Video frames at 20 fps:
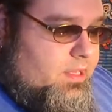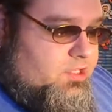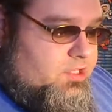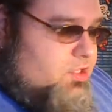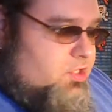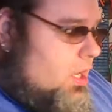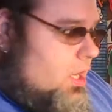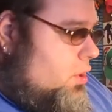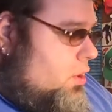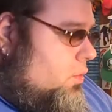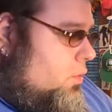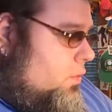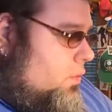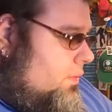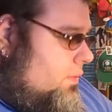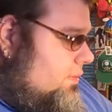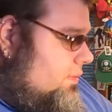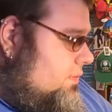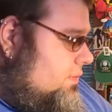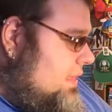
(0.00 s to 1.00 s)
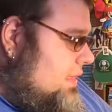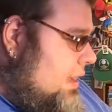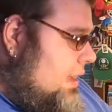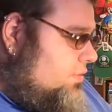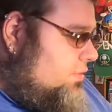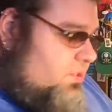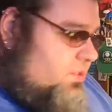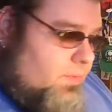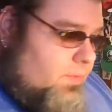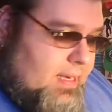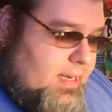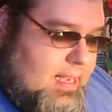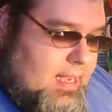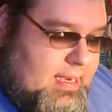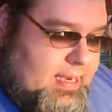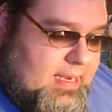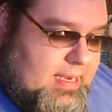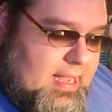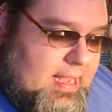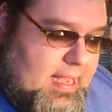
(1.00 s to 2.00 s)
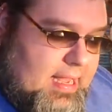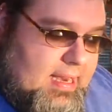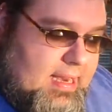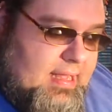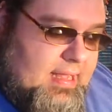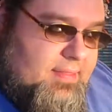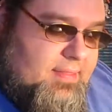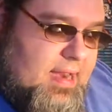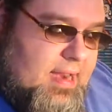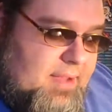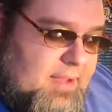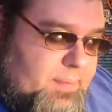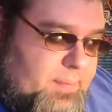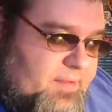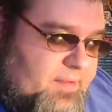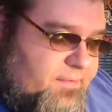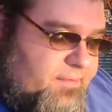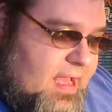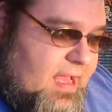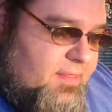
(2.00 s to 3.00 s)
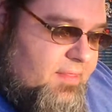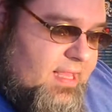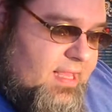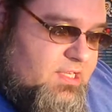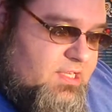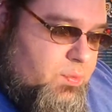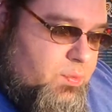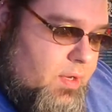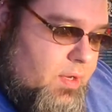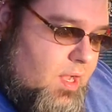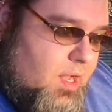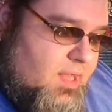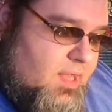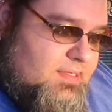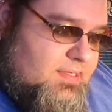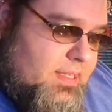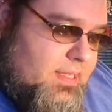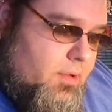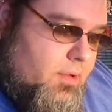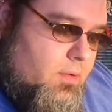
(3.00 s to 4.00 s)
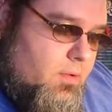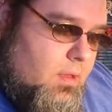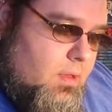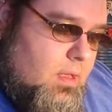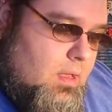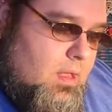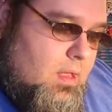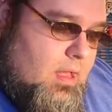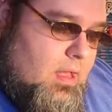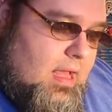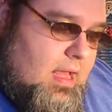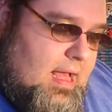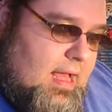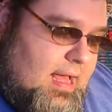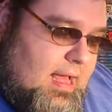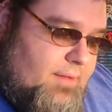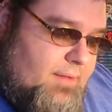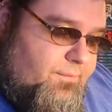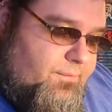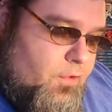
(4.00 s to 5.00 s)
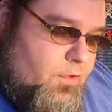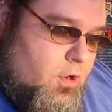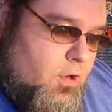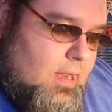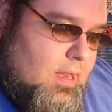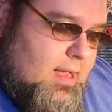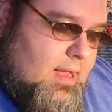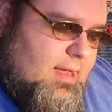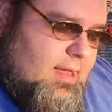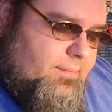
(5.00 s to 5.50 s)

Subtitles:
So that was $3.99, and then I found this one also for